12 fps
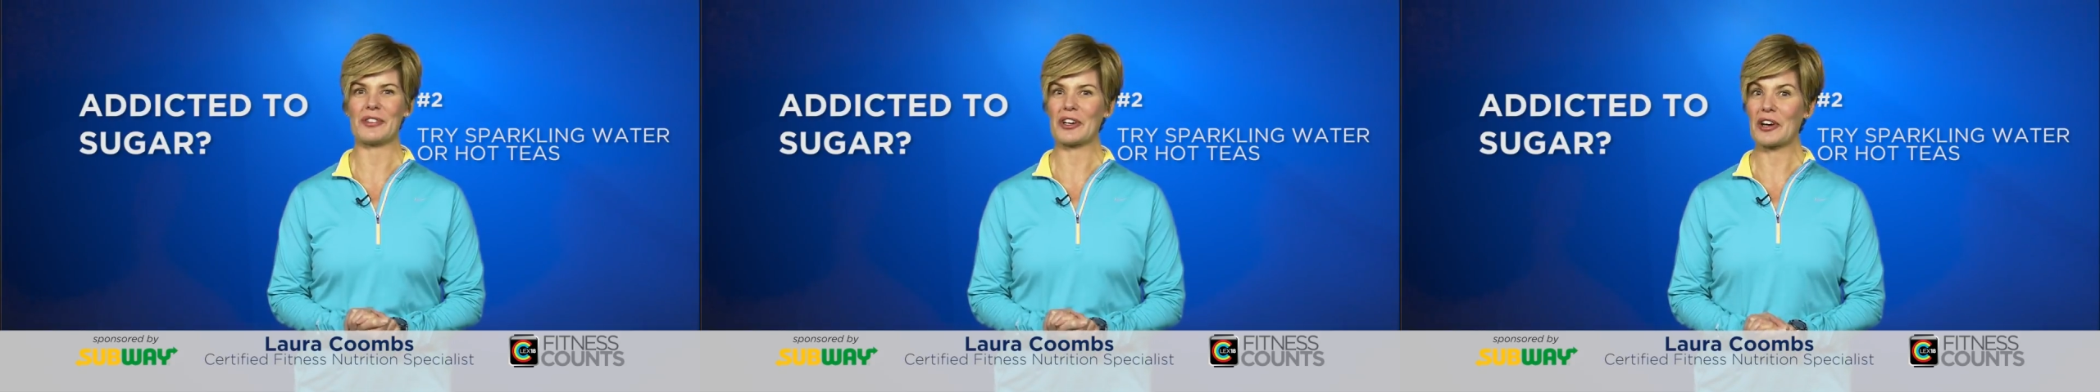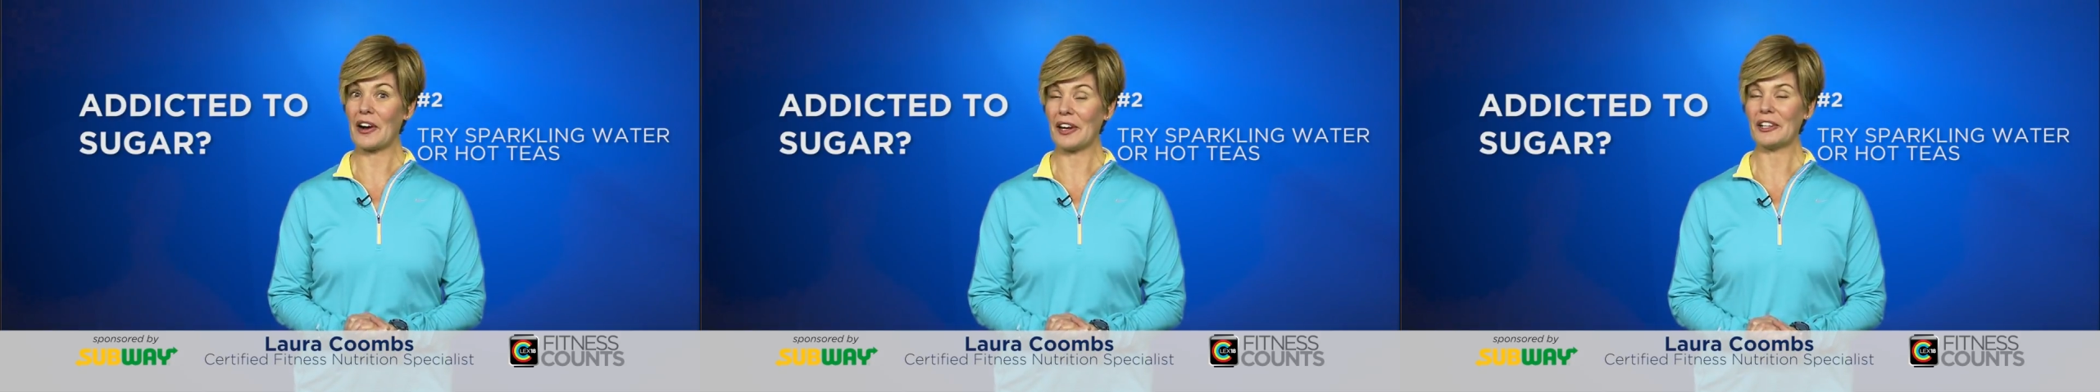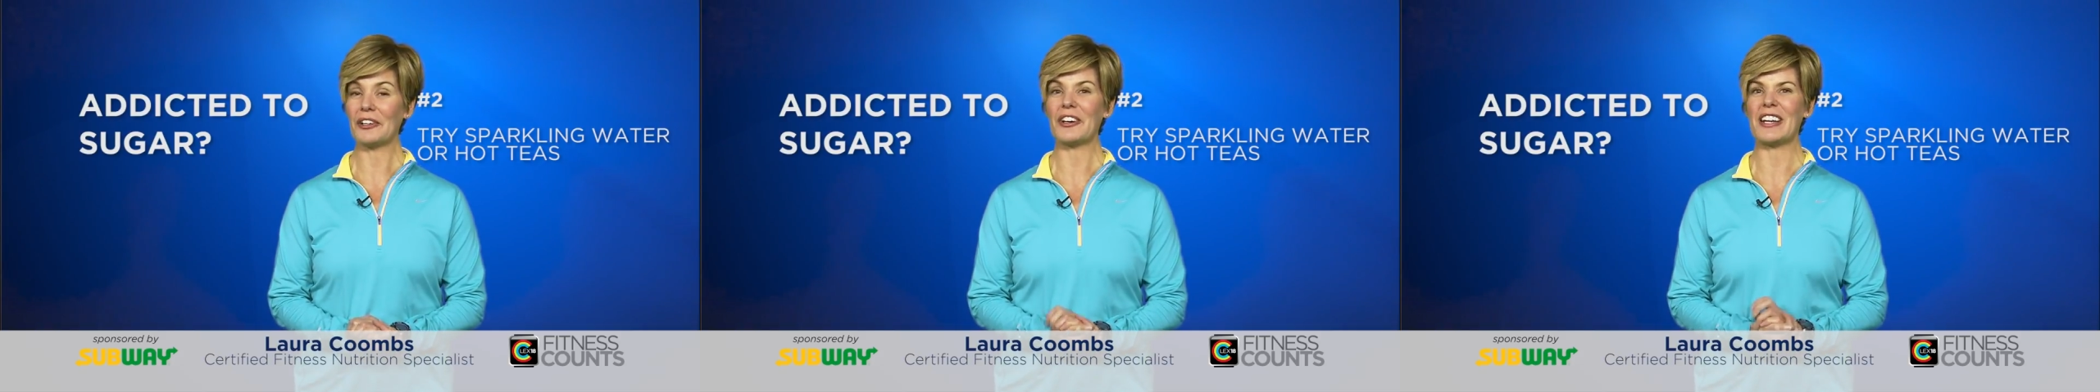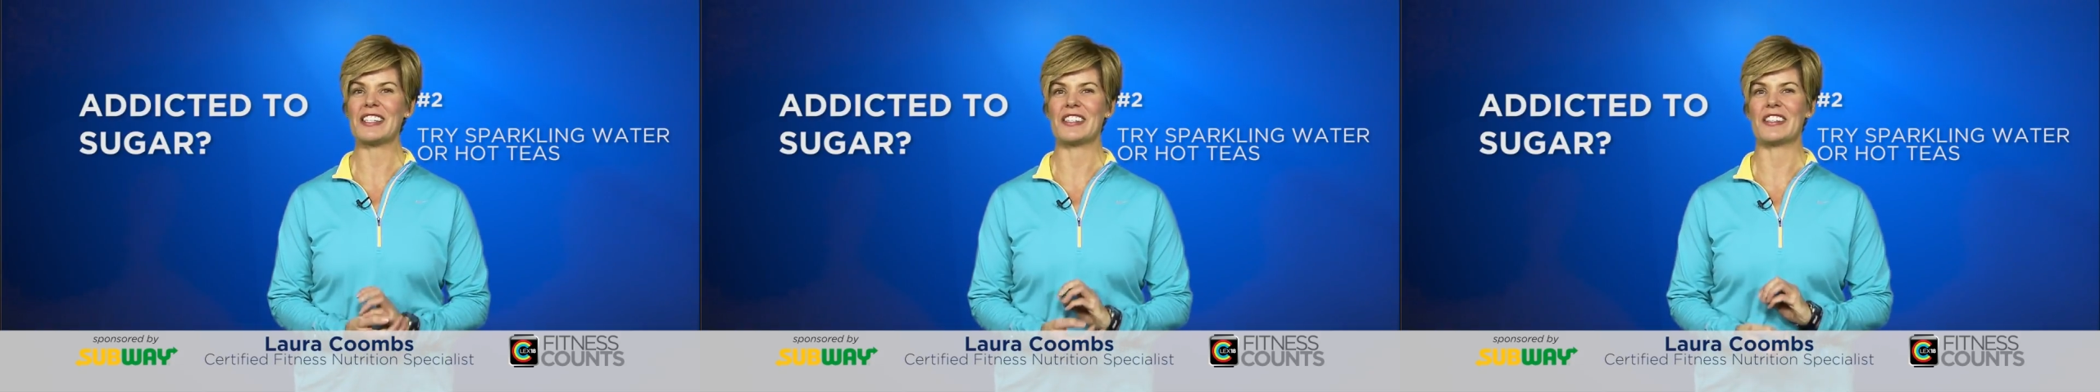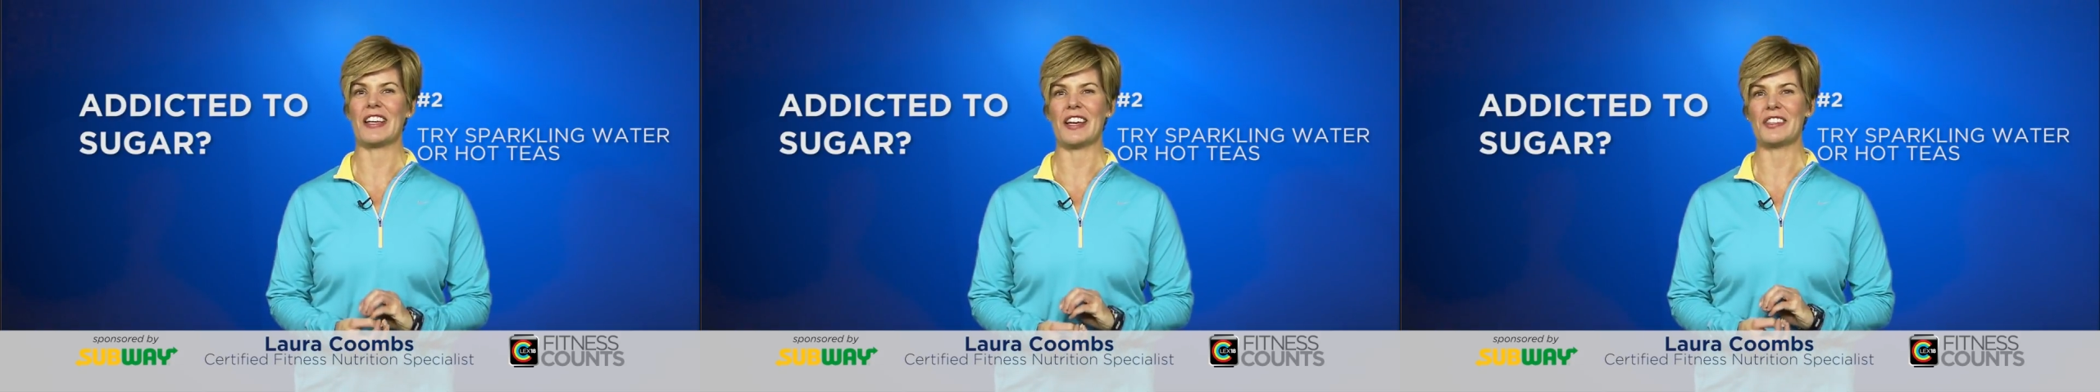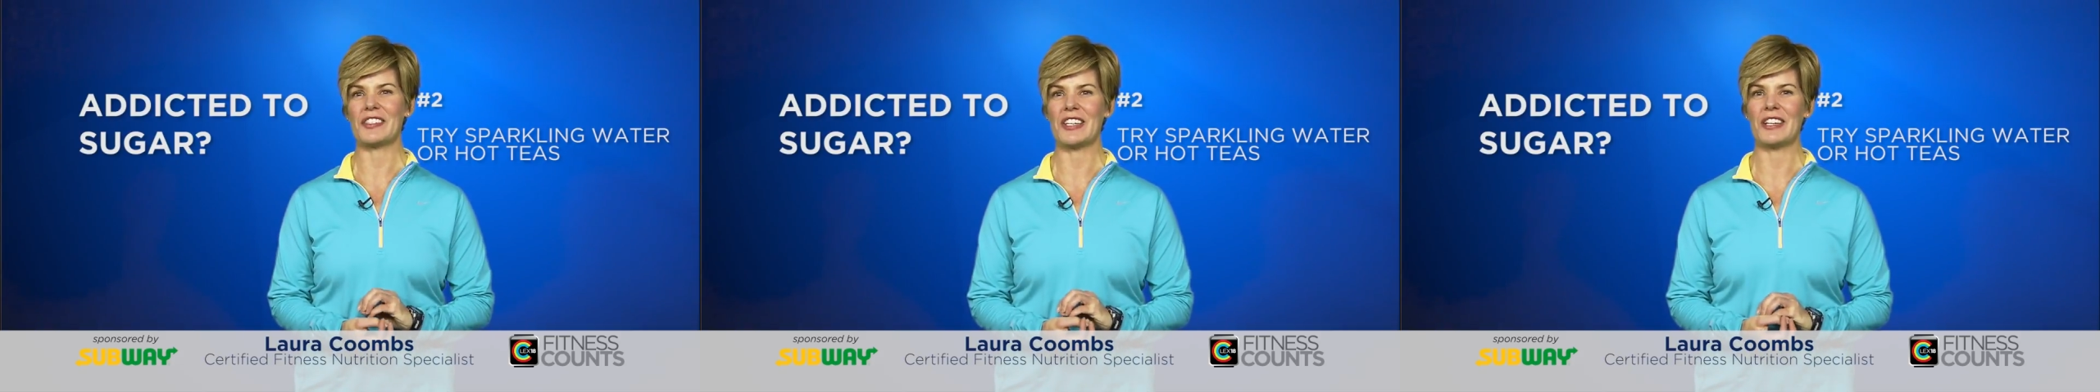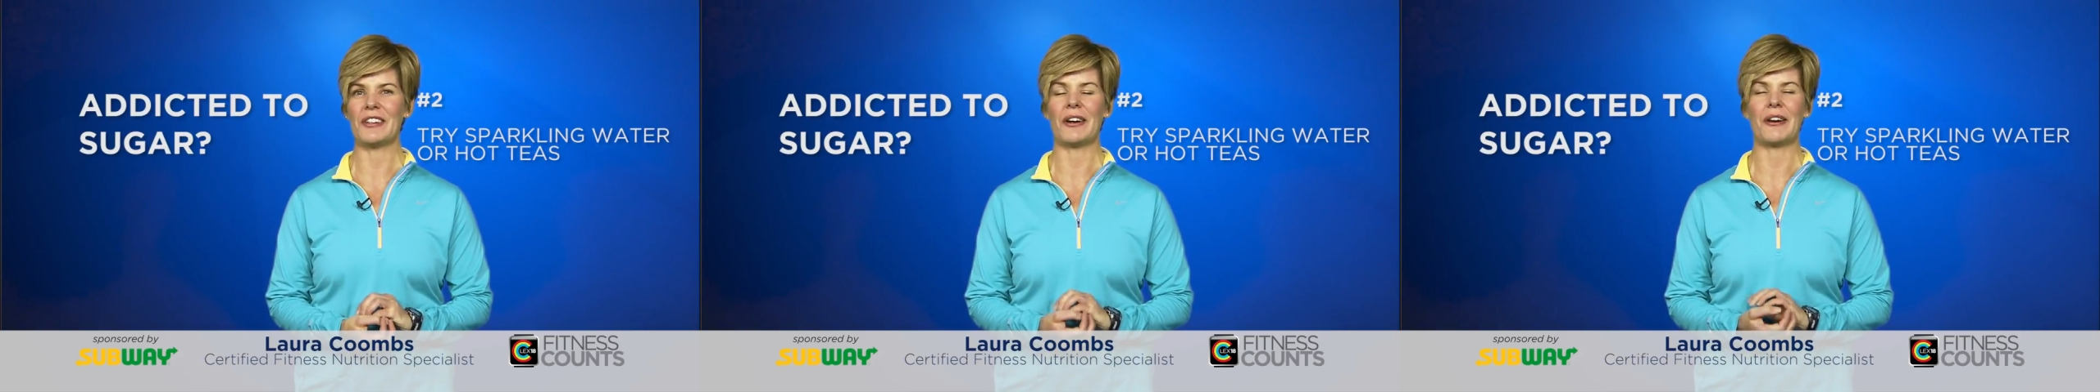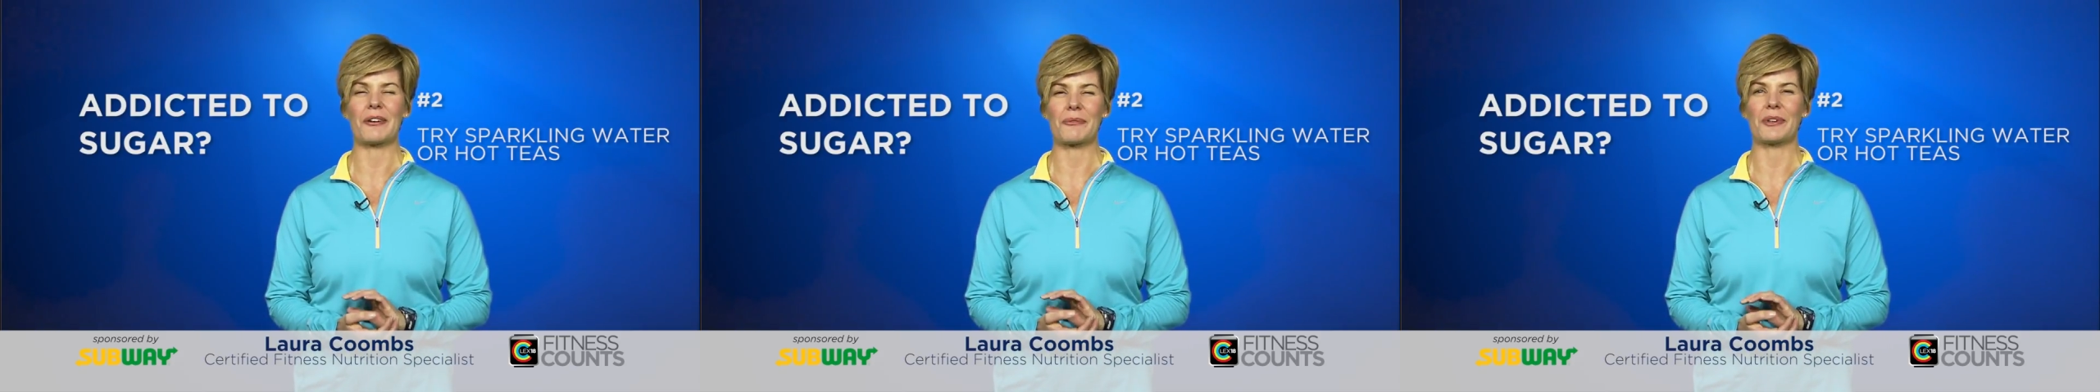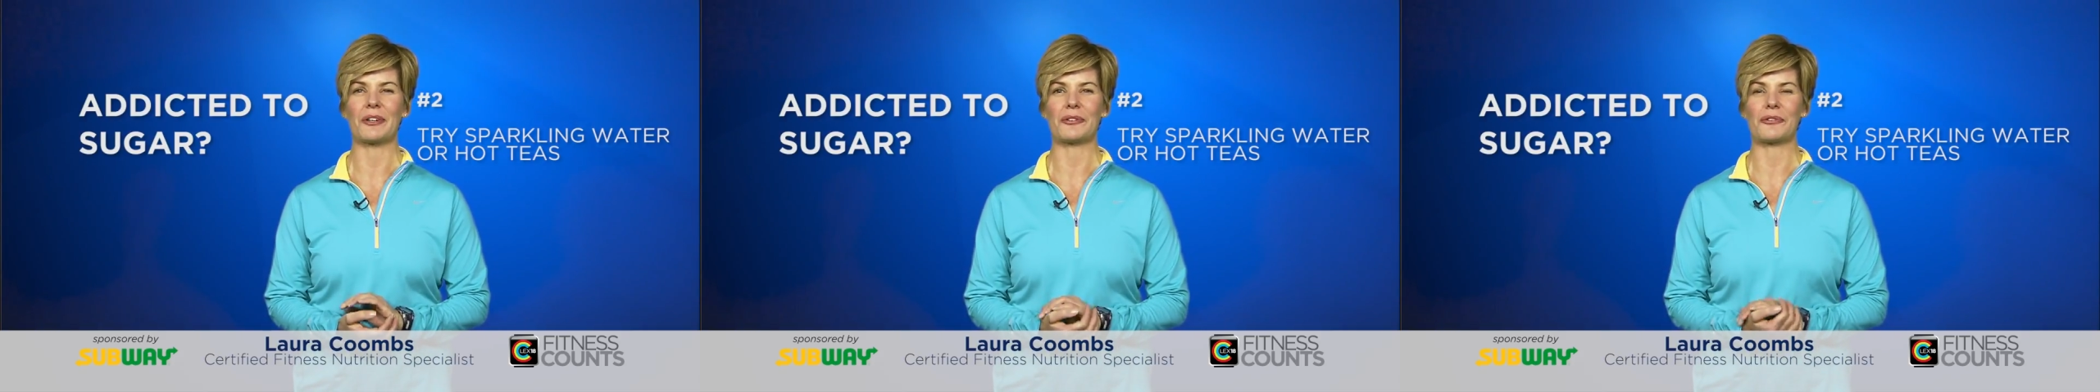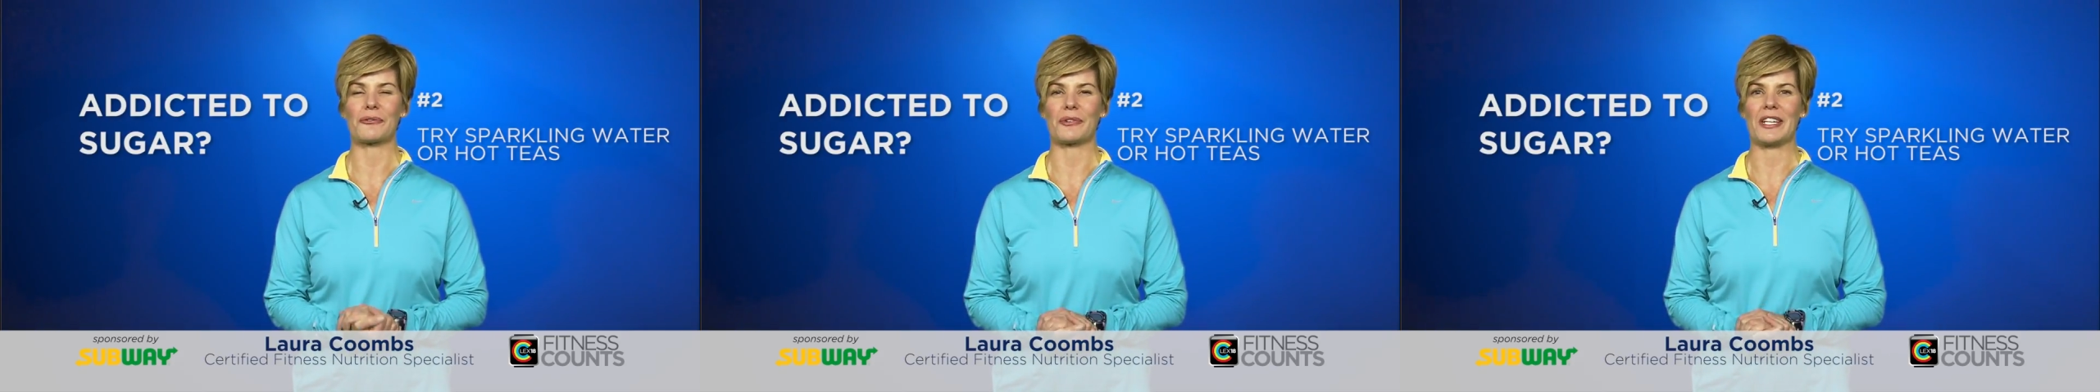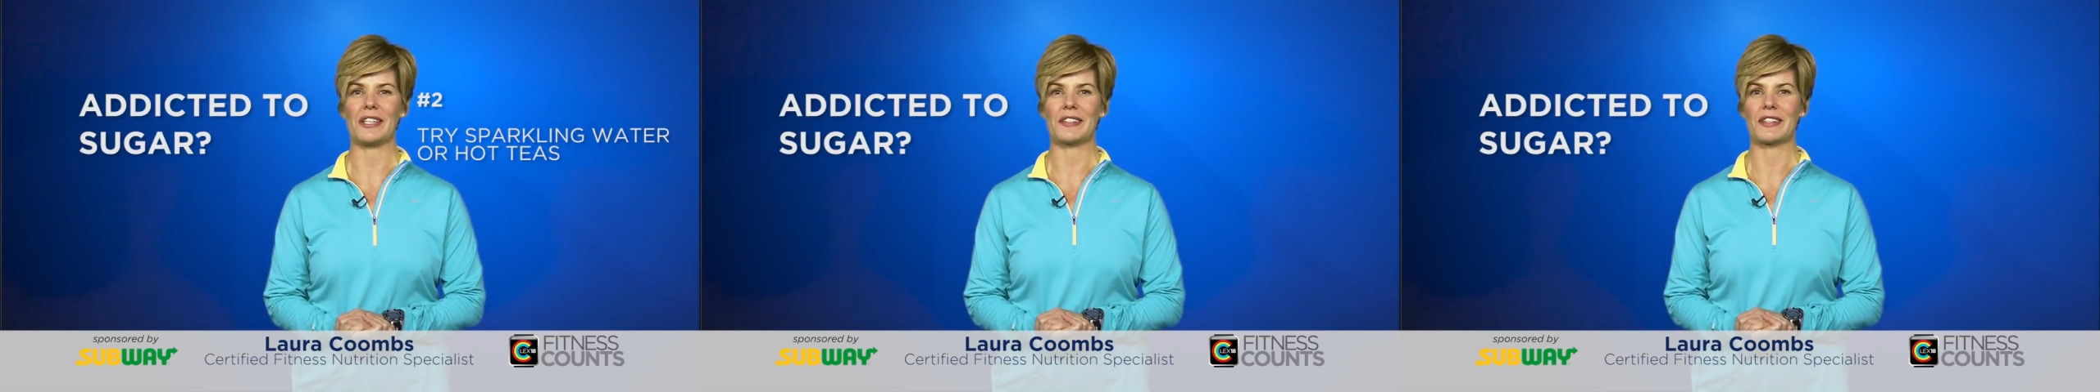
The color and zest here are a real treat.